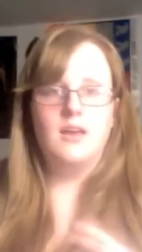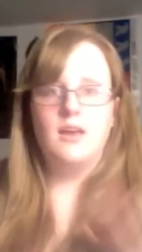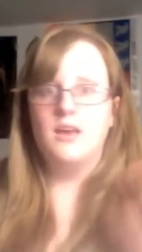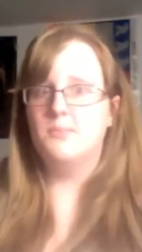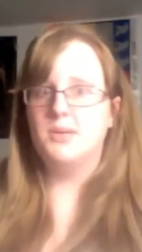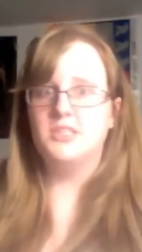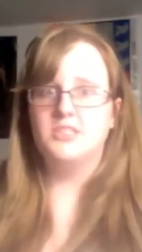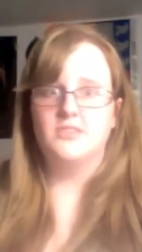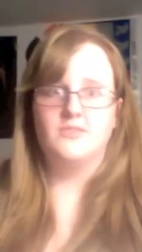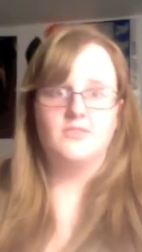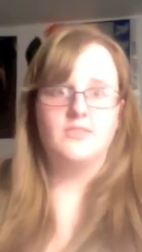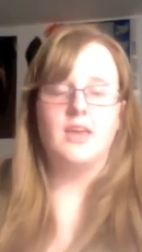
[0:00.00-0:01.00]
a bunch
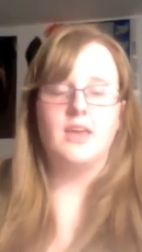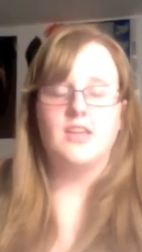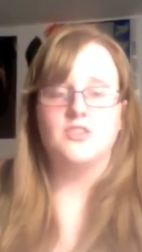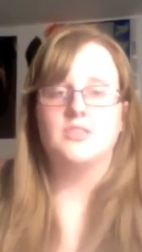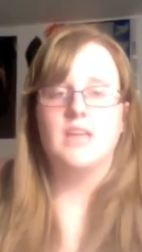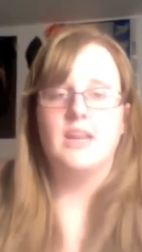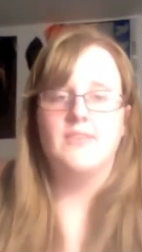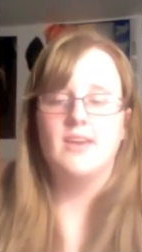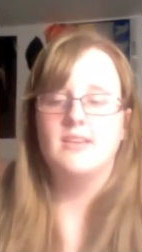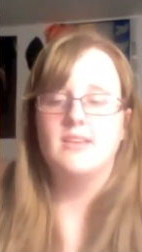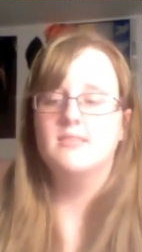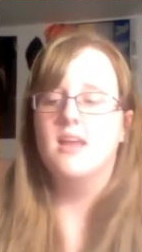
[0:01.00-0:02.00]
of extra side
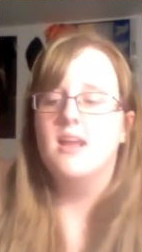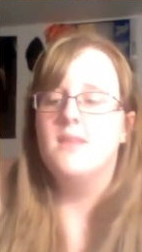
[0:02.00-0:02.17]
effects.